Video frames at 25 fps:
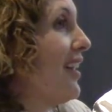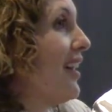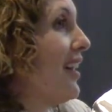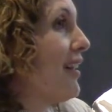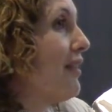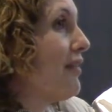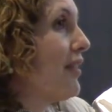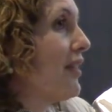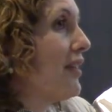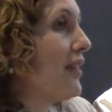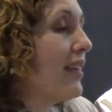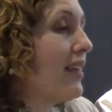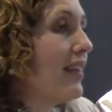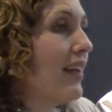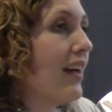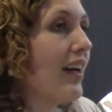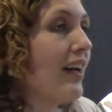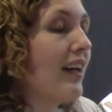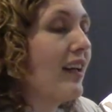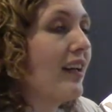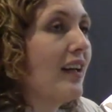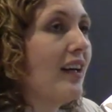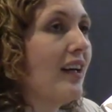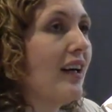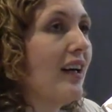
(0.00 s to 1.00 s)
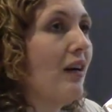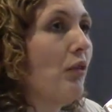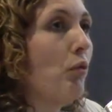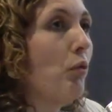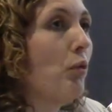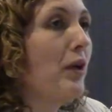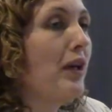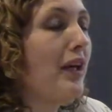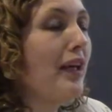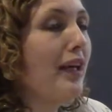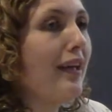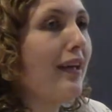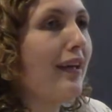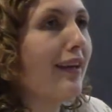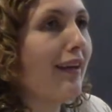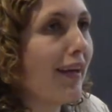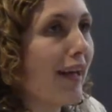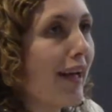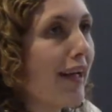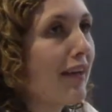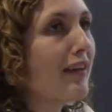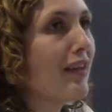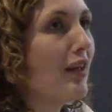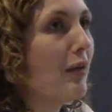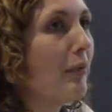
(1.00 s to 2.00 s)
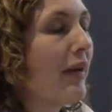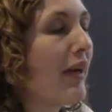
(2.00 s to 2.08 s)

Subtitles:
I think that we in Latin